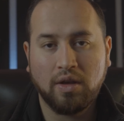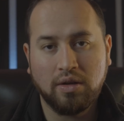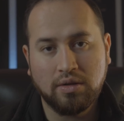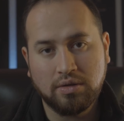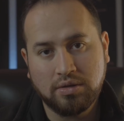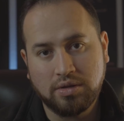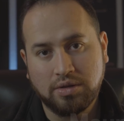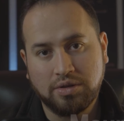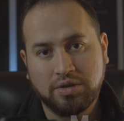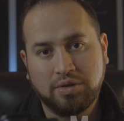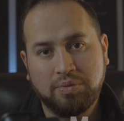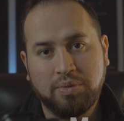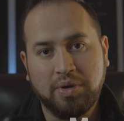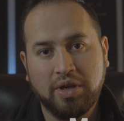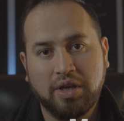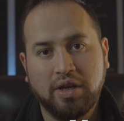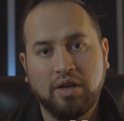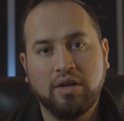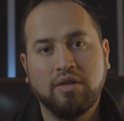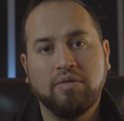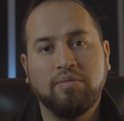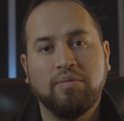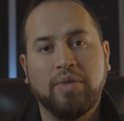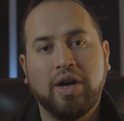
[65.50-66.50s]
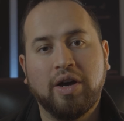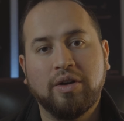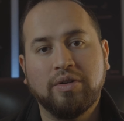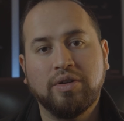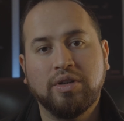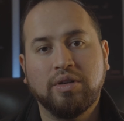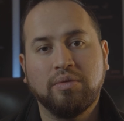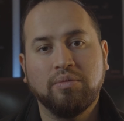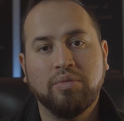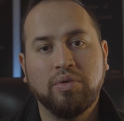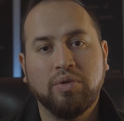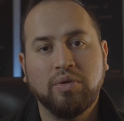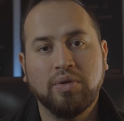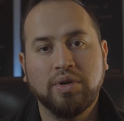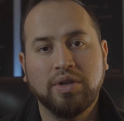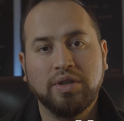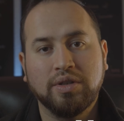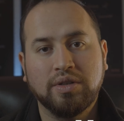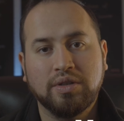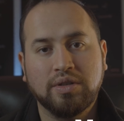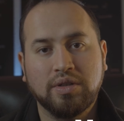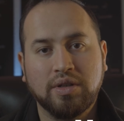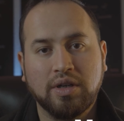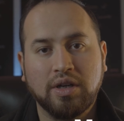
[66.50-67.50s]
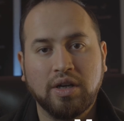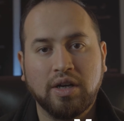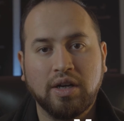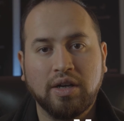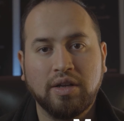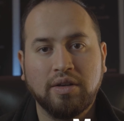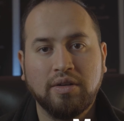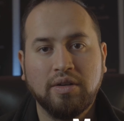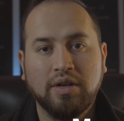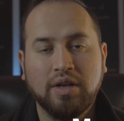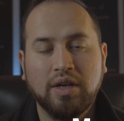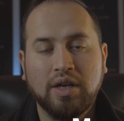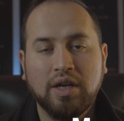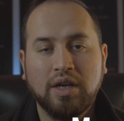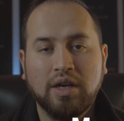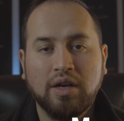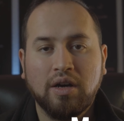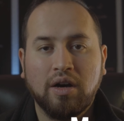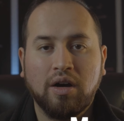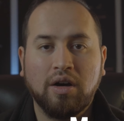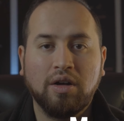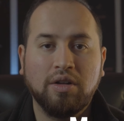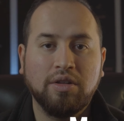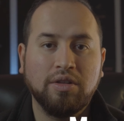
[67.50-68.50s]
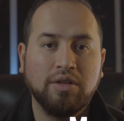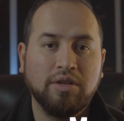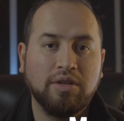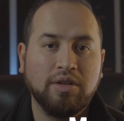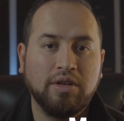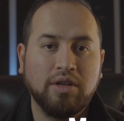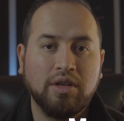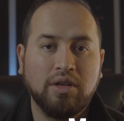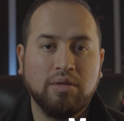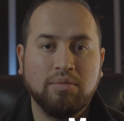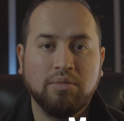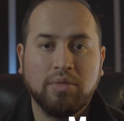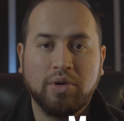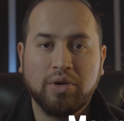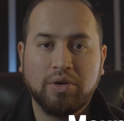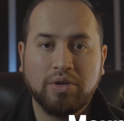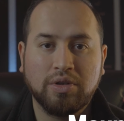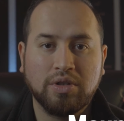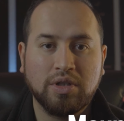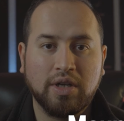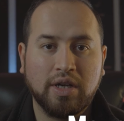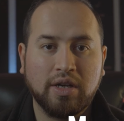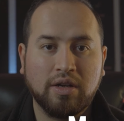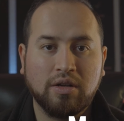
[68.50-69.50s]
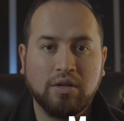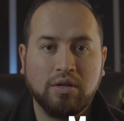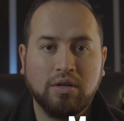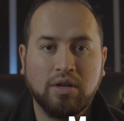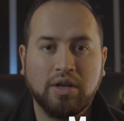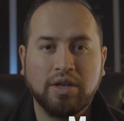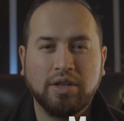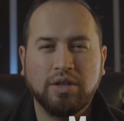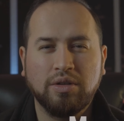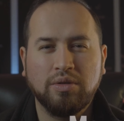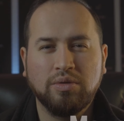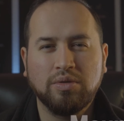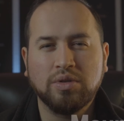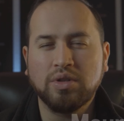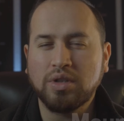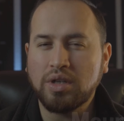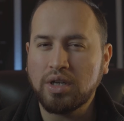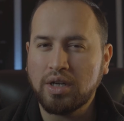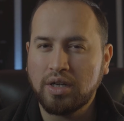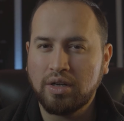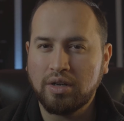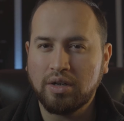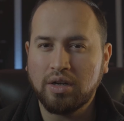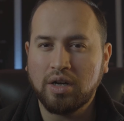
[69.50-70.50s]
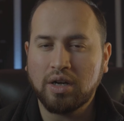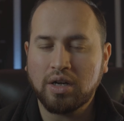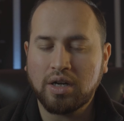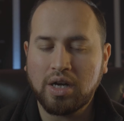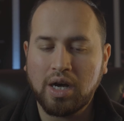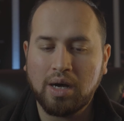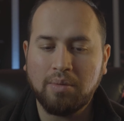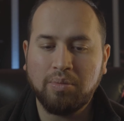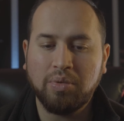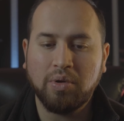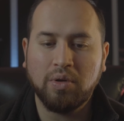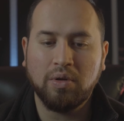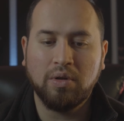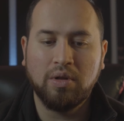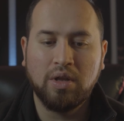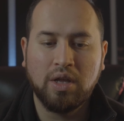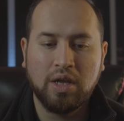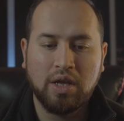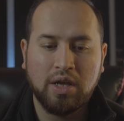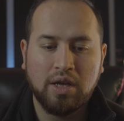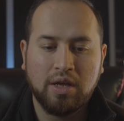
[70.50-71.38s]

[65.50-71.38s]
So speaking of mounting points, on the motorcycle I used a couple.